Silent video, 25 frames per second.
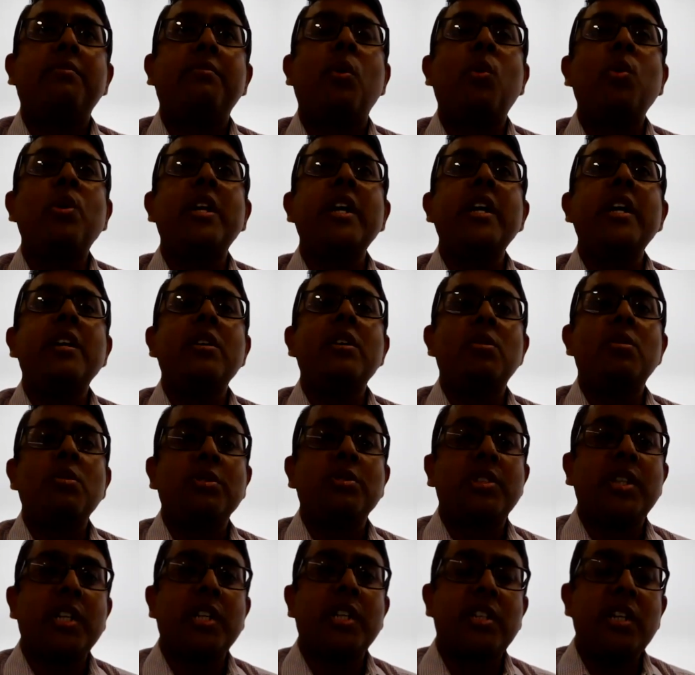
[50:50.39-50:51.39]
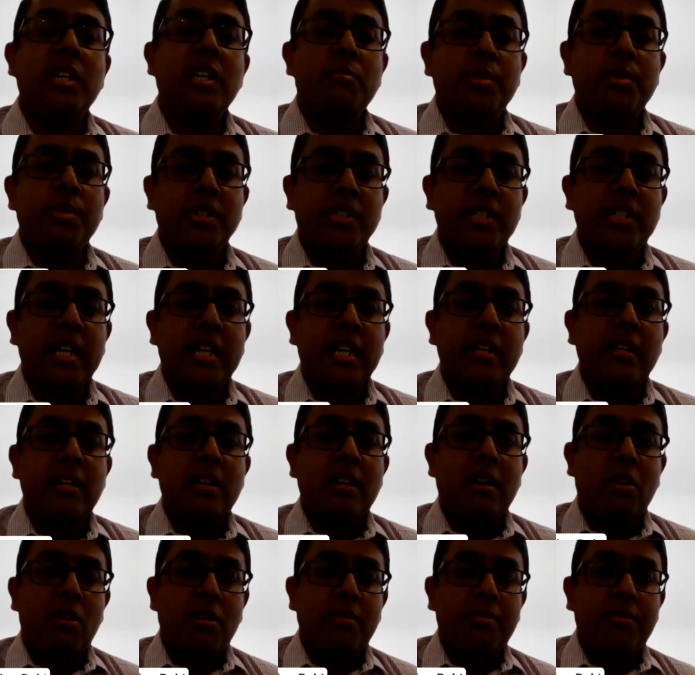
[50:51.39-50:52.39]
14 to
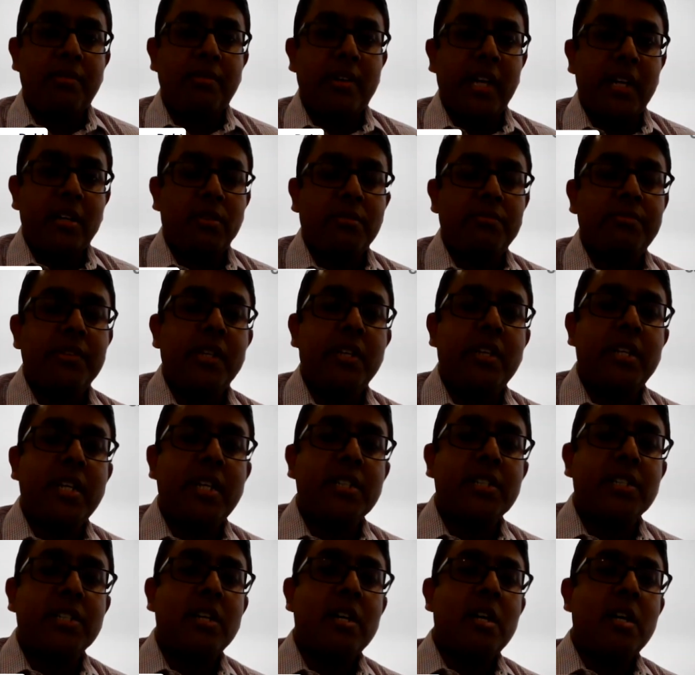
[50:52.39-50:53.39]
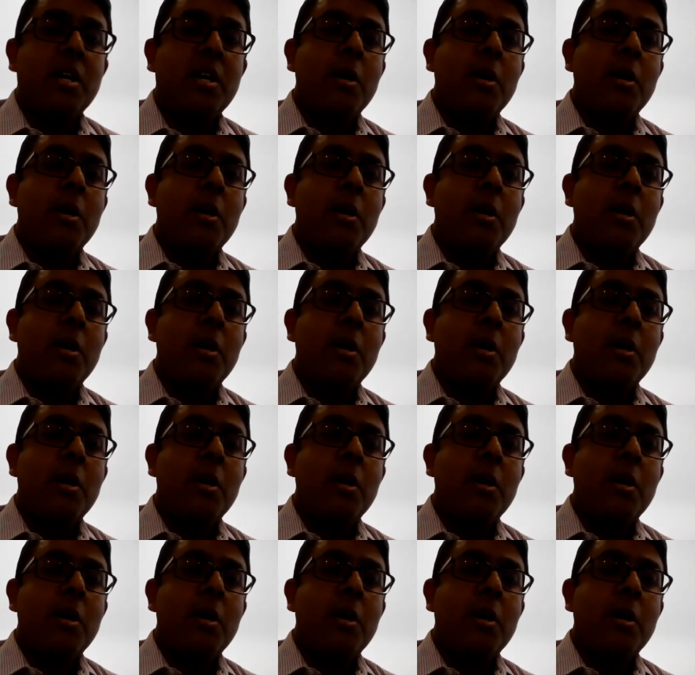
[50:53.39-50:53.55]
16% of rate of interest.